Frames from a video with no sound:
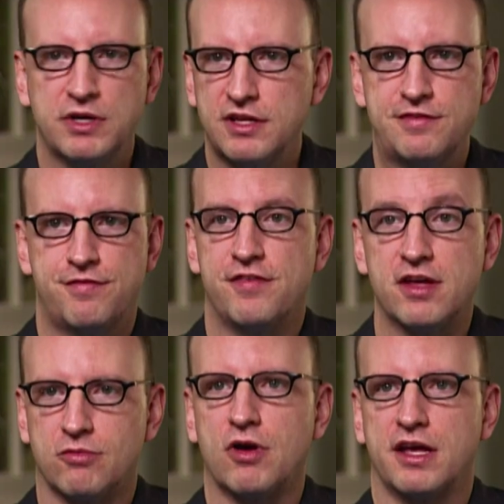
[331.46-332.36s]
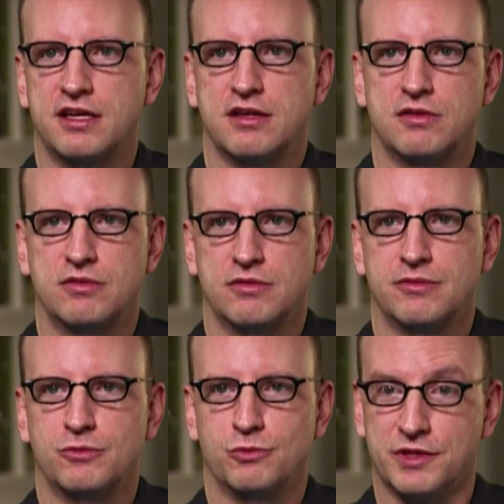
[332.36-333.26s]
really fit right in
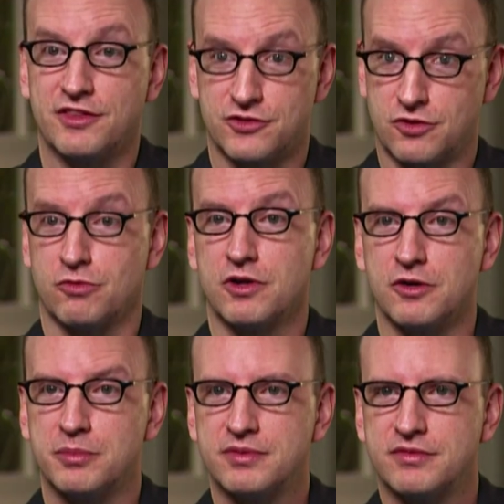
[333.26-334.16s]
with this group,